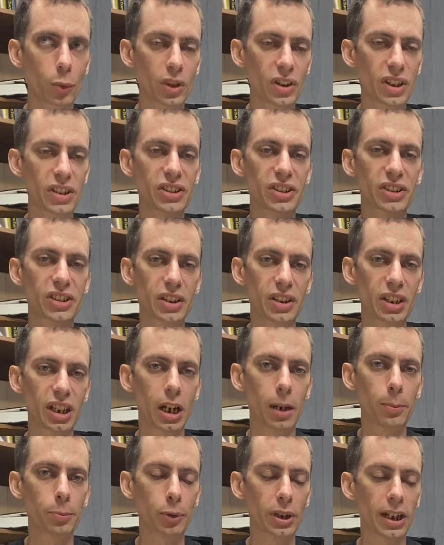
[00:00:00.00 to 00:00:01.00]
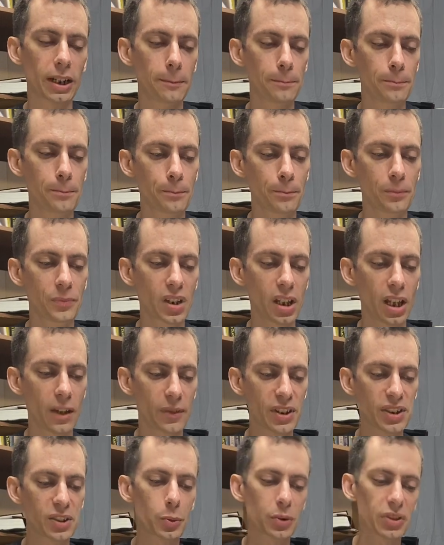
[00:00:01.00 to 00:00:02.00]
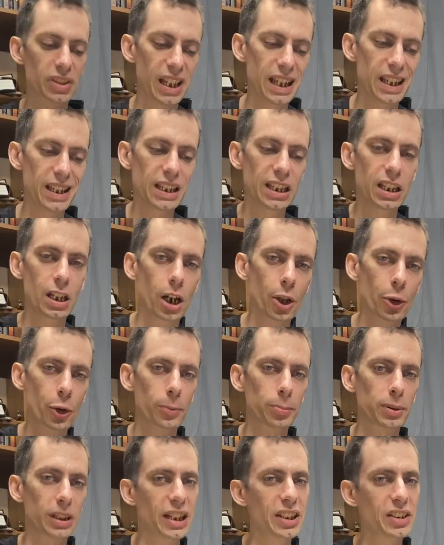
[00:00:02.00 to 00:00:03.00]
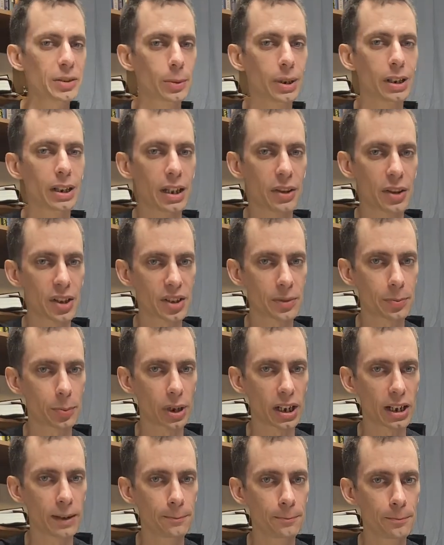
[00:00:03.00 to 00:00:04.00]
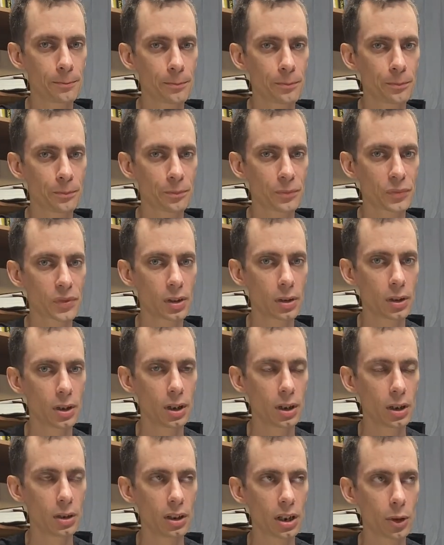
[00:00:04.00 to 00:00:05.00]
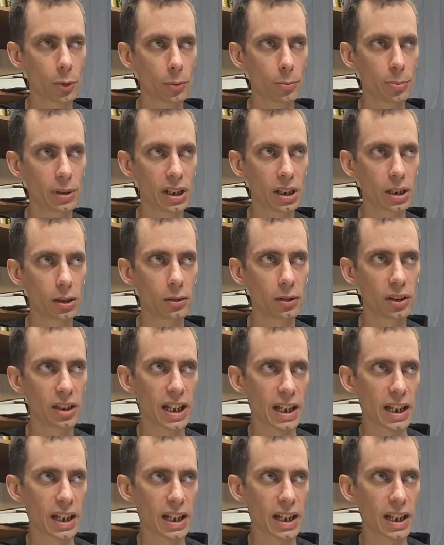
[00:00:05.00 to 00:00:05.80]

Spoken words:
when this is in the upright. If this was any other placement in this spread, it would be,